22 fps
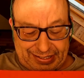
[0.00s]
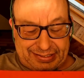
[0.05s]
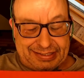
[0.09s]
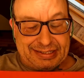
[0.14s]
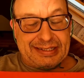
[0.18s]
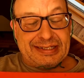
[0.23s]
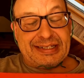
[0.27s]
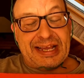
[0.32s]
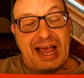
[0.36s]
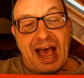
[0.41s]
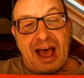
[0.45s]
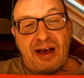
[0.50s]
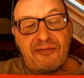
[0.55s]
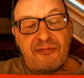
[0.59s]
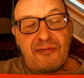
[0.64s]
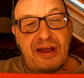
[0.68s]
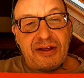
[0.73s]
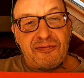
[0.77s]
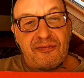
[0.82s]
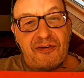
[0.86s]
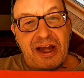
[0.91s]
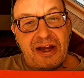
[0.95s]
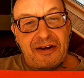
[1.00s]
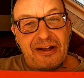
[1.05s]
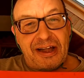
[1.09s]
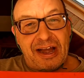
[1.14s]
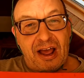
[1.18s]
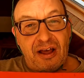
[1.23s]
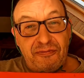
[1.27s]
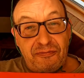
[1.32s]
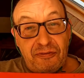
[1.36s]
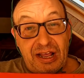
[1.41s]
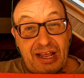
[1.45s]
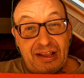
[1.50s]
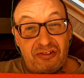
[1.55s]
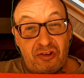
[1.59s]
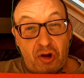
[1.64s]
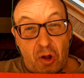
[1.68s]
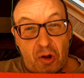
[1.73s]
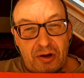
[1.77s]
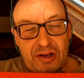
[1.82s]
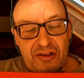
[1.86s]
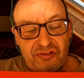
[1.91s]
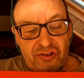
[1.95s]
this is halfway fair enough as
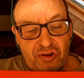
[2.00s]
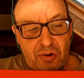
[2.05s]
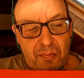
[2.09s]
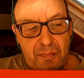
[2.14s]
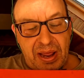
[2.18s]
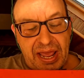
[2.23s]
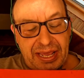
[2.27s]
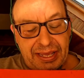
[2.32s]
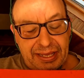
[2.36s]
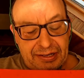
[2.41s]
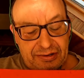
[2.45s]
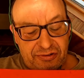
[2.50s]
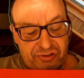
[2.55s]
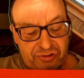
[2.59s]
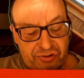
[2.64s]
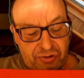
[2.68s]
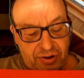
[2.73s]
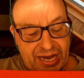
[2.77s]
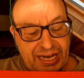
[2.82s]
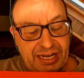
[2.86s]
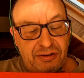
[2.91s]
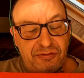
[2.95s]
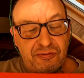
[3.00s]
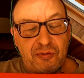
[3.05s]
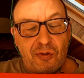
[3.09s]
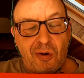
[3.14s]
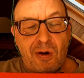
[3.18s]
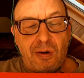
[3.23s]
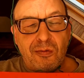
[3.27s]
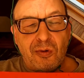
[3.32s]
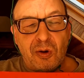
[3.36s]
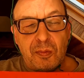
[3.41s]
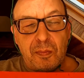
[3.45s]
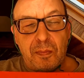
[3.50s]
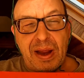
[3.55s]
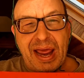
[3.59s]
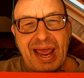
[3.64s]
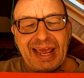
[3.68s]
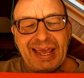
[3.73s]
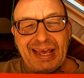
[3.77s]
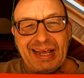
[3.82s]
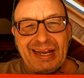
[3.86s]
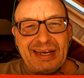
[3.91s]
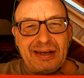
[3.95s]
long as you're making straight forward,
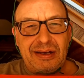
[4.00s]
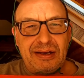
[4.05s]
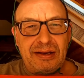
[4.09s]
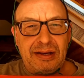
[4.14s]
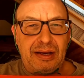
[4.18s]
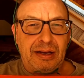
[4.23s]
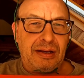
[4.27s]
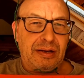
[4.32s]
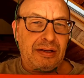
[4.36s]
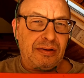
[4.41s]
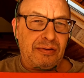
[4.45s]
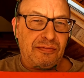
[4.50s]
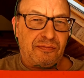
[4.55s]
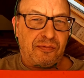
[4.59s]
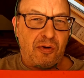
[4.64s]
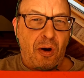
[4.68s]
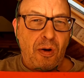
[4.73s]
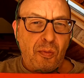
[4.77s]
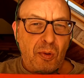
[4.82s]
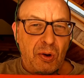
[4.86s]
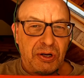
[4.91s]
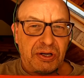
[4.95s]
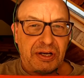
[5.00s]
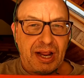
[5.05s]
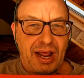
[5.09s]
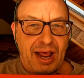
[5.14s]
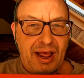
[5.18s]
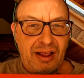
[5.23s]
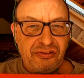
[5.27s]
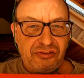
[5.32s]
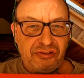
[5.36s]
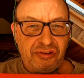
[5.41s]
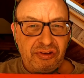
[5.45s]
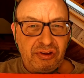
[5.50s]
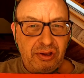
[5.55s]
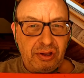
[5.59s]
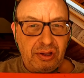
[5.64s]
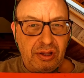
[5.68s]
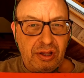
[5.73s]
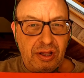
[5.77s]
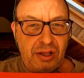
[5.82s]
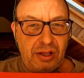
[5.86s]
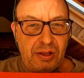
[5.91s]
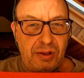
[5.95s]
back and forward casts.
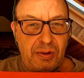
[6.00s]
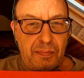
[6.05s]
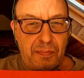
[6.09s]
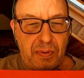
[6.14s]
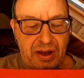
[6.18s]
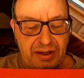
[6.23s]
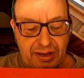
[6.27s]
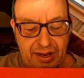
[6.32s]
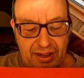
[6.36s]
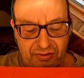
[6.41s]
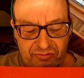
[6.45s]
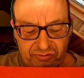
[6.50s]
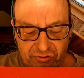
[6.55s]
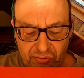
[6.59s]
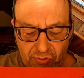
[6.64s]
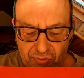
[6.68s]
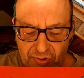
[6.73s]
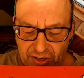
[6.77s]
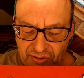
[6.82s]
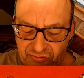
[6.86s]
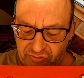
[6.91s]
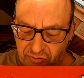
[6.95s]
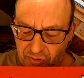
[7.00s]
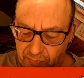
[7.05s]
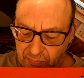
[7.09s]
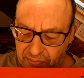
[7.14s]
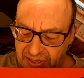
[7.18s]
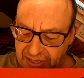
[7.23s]
But as soon as you're